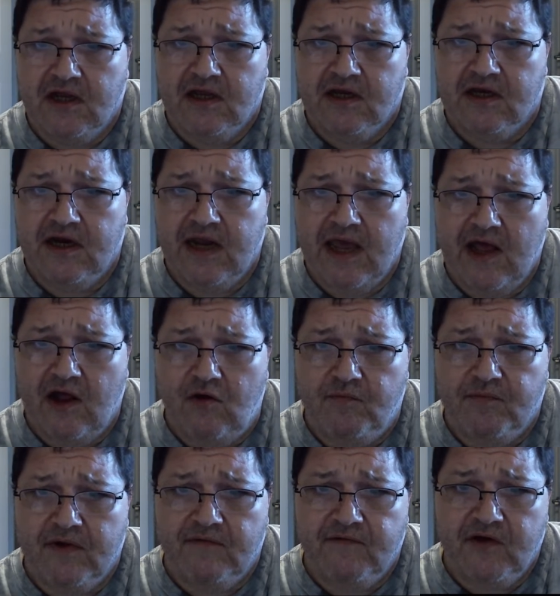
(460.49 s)
can
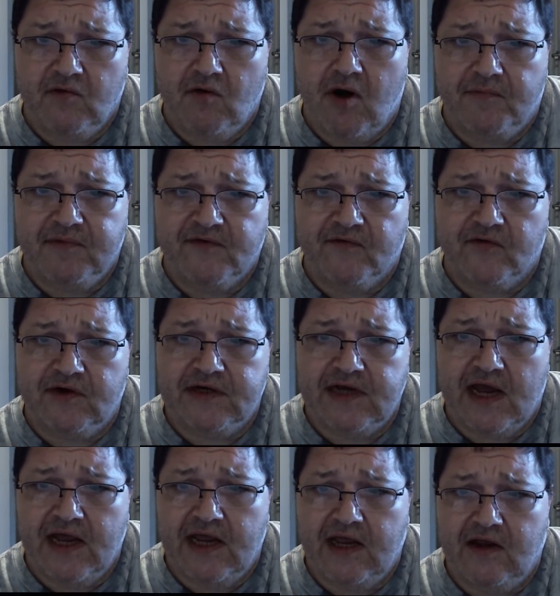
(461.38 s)
help if you opt for a
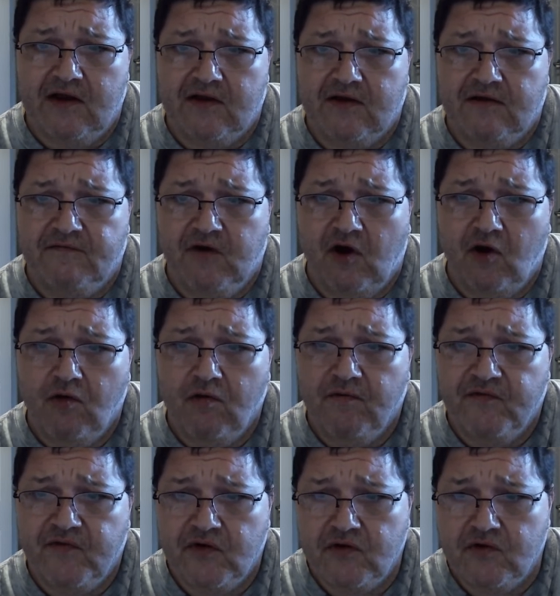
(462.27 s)
diet of whole
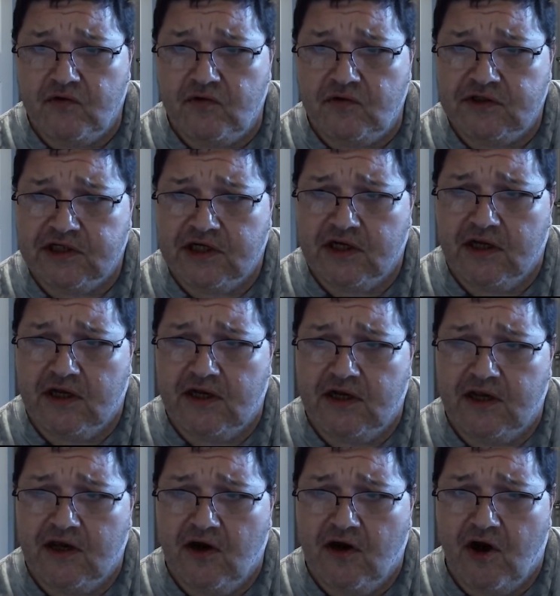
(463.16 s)
foods
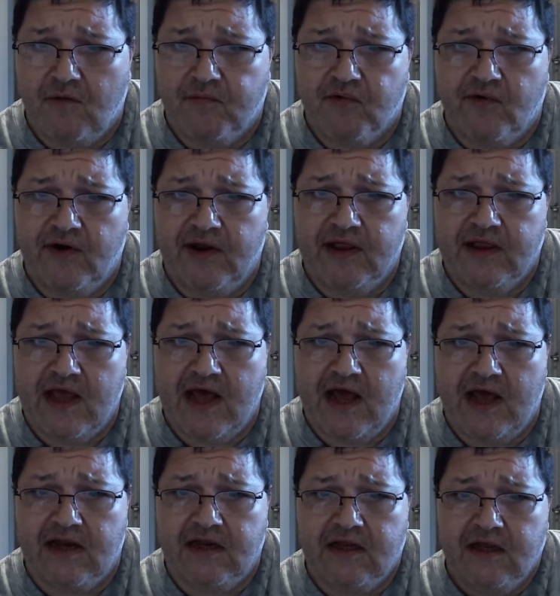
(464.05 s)
and incorporate
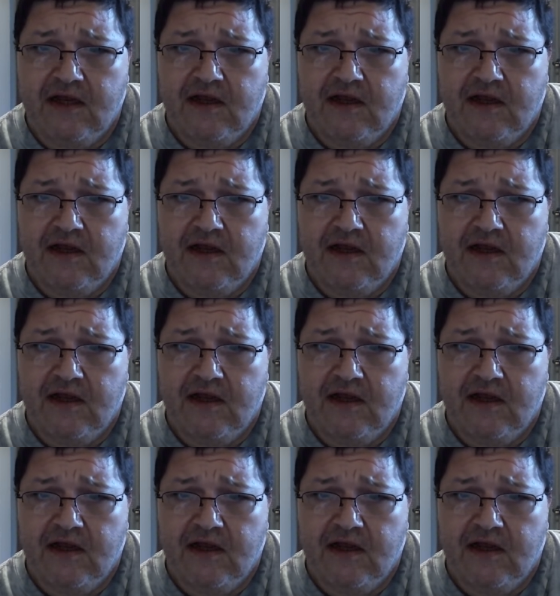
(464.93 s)
that.